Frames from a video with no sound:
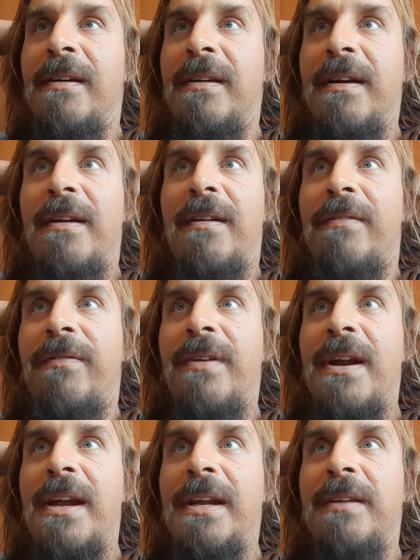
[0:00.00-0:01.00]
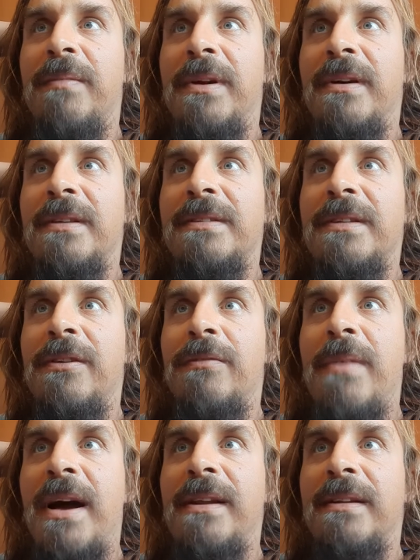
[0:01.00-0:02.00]
They are afraid because
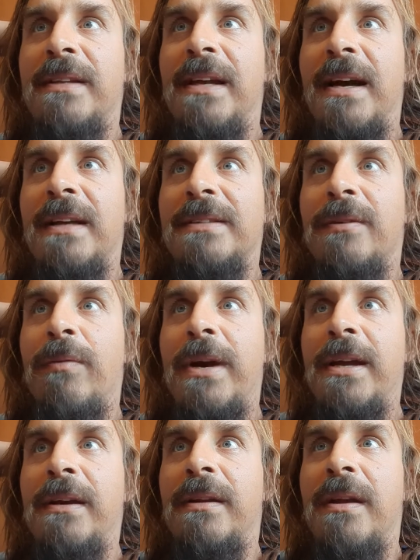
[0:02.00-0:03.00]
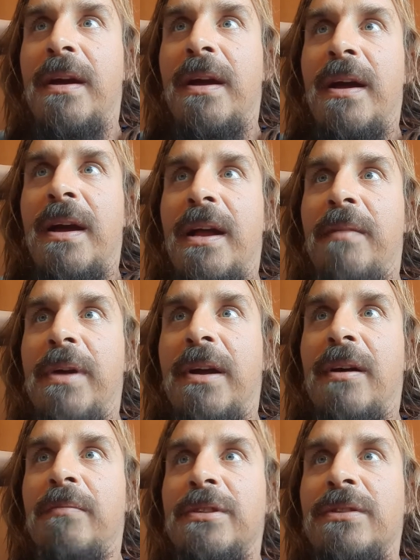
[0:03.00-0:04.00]
humanity has awakened and
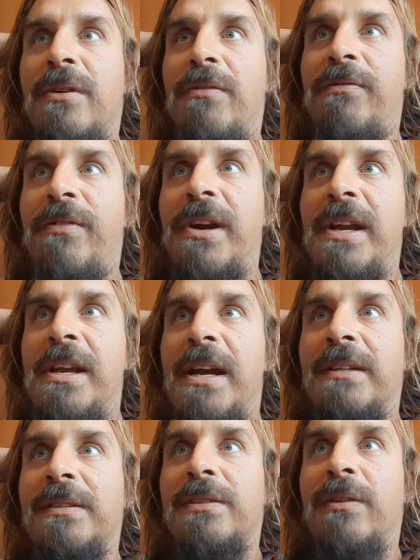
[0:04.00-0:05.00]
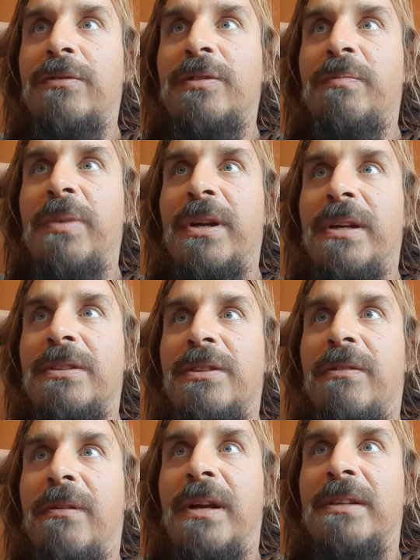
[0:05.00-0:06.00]
become so free and so
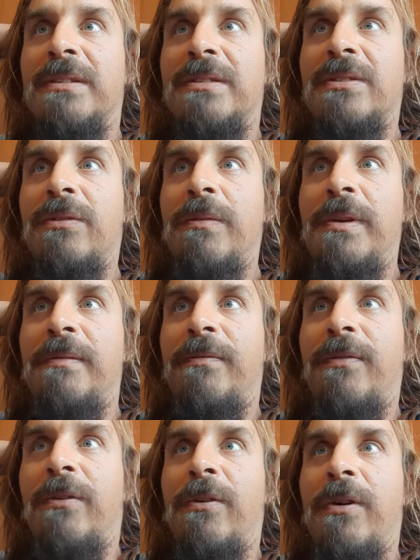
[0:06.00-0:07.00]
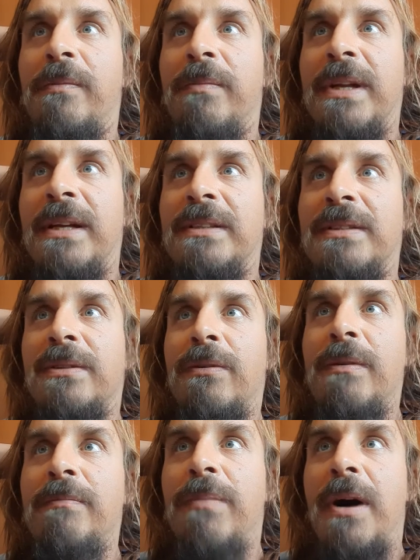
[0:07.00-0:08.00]
spiritual and so informed and
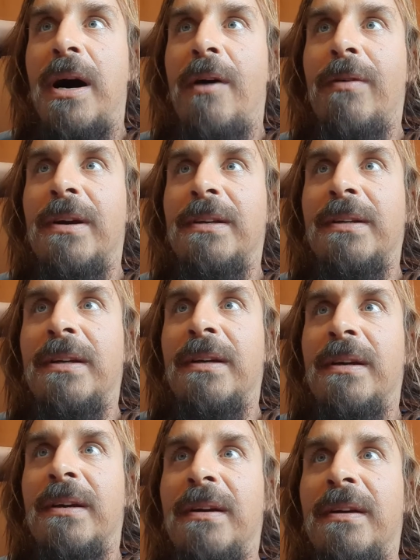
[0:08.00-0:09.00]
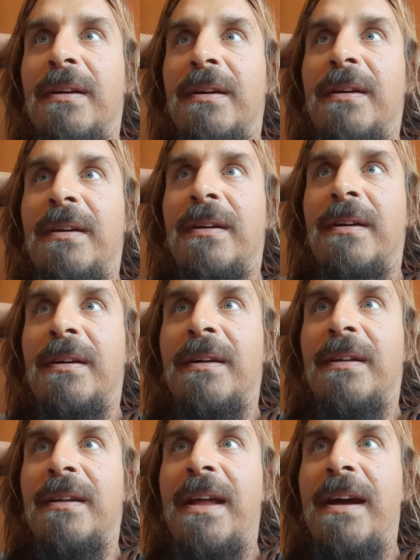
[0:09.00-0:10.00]
so empowered.
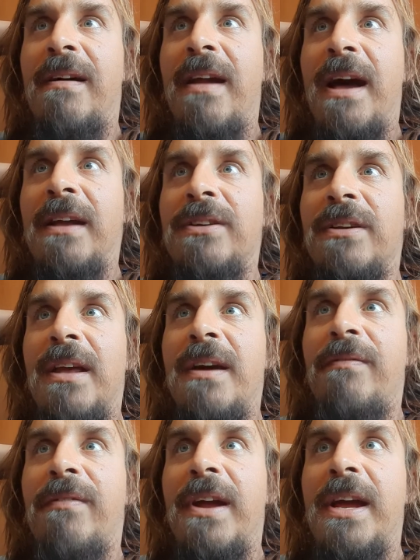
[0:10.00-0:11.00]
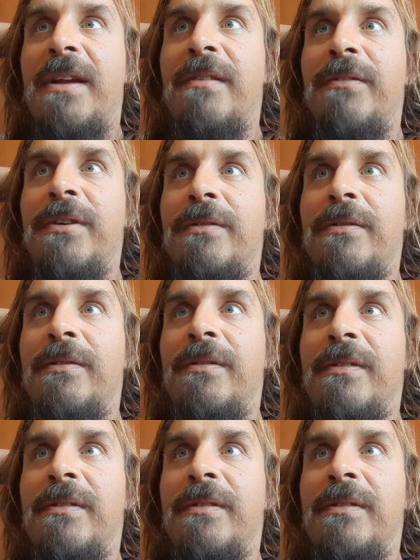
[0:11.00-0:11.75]
And they are actually afraid of you.